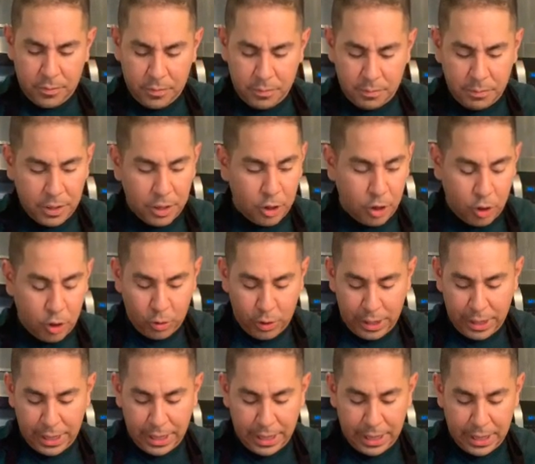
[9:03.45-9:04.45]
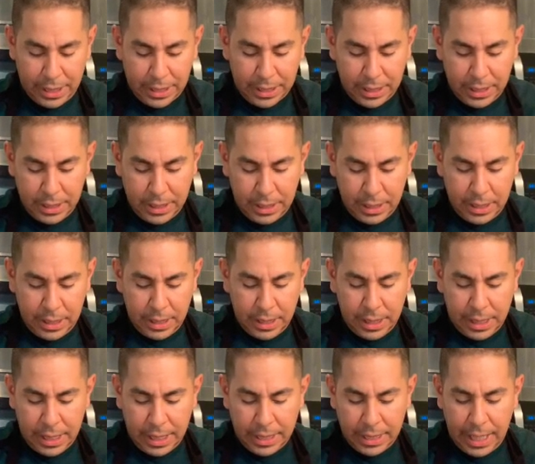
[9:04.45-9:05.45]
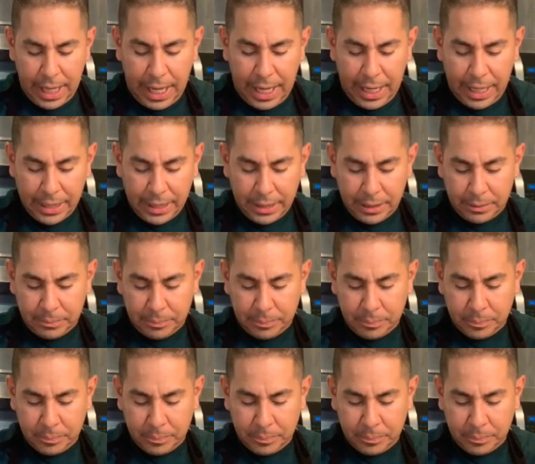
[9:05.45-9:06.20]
I'm gonna ahead and add it.